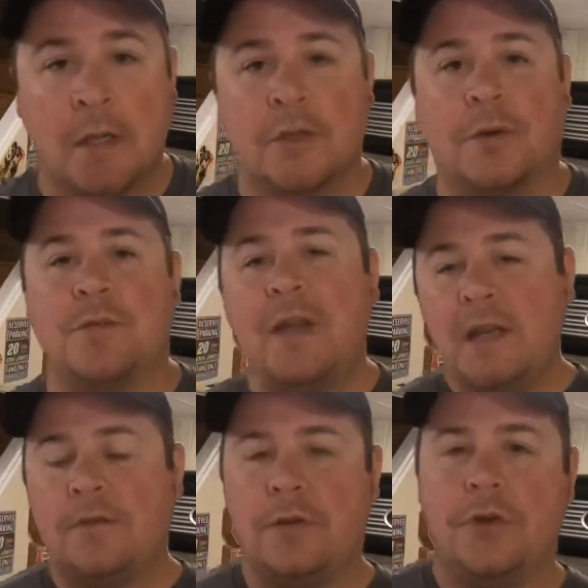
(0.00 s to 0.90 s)
So as
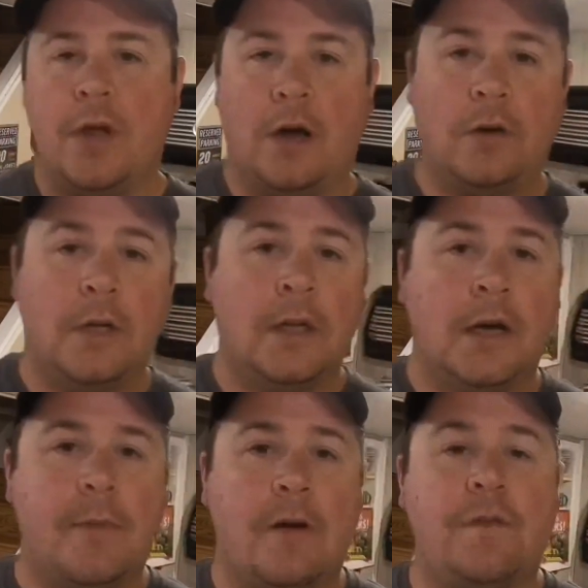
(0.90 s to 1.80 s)
many of you know,
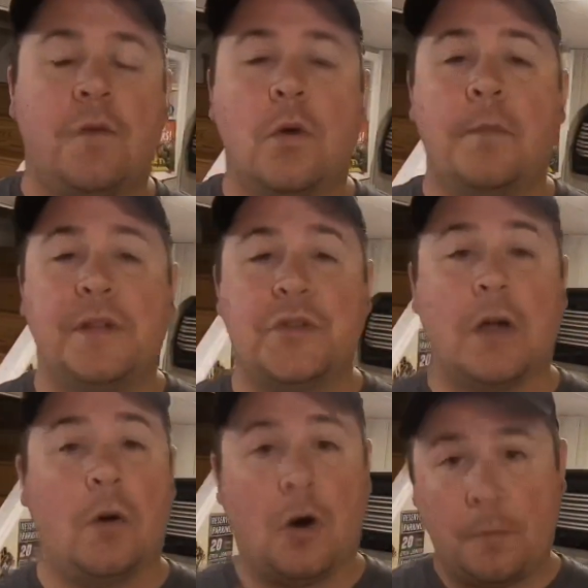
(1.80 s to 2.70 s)
about 4 months
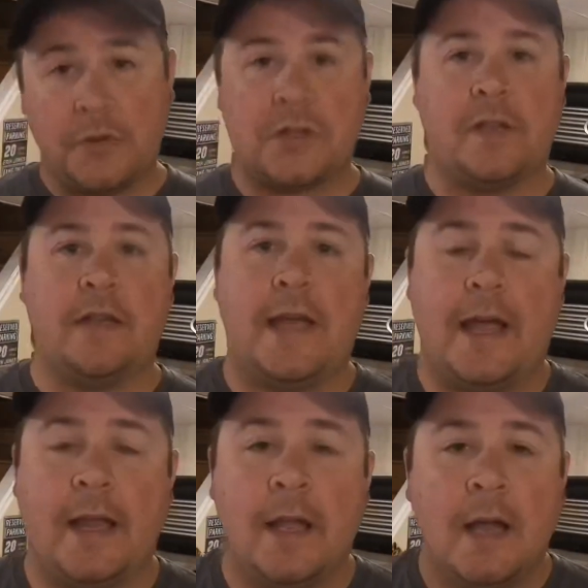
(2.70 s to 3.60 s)
ago, almost to the
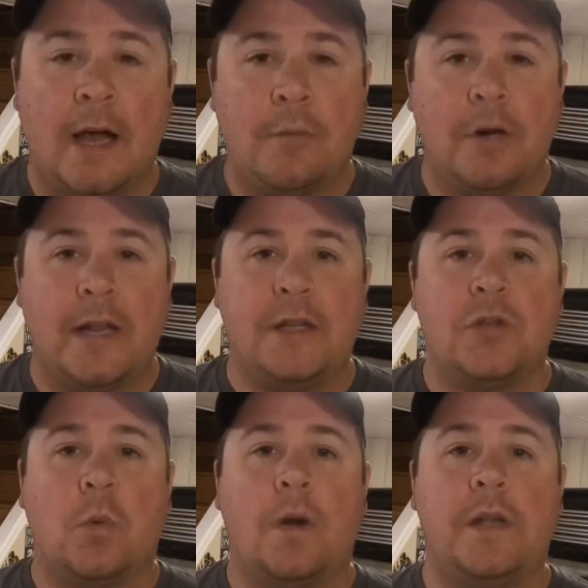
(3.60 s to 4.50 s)
day, I bought a
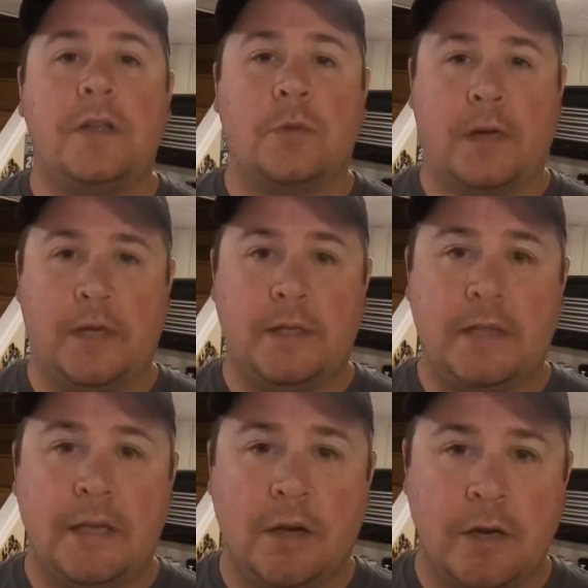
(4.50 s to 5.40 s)
2020
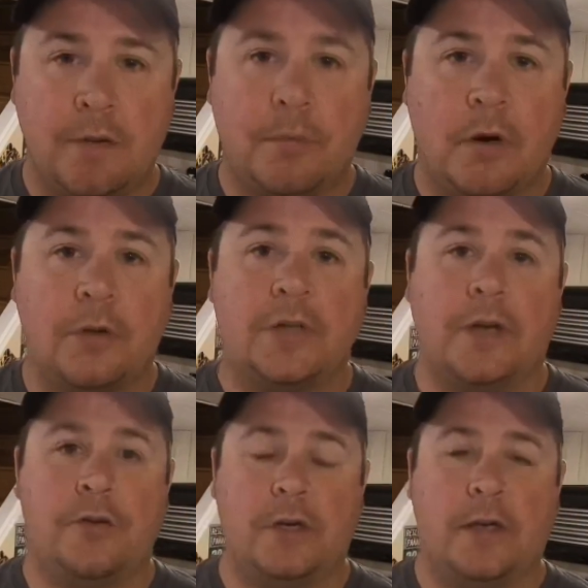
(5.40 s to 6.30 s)
TRD Pro
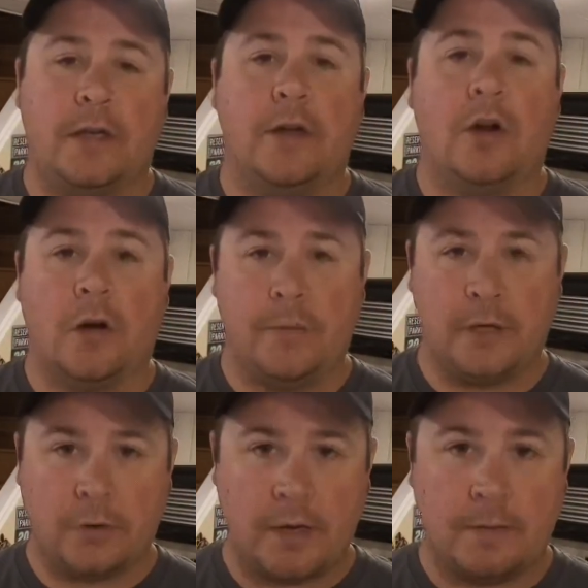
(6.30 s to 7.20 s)
Tundra in Army
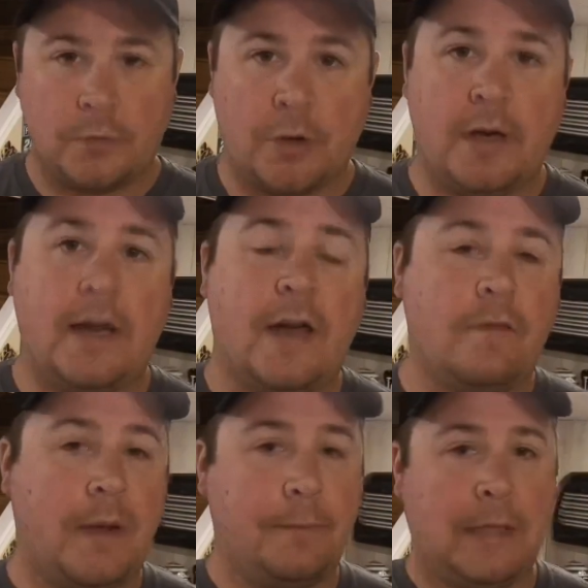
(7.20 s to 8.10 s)
Green, traded out
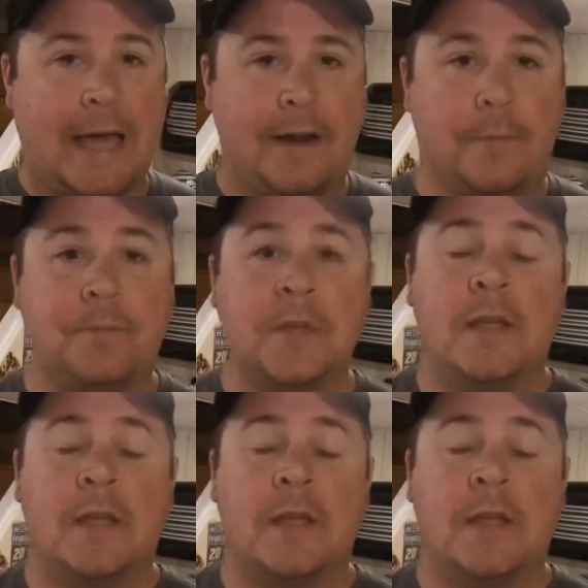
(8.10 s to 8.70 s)
of my Platinum.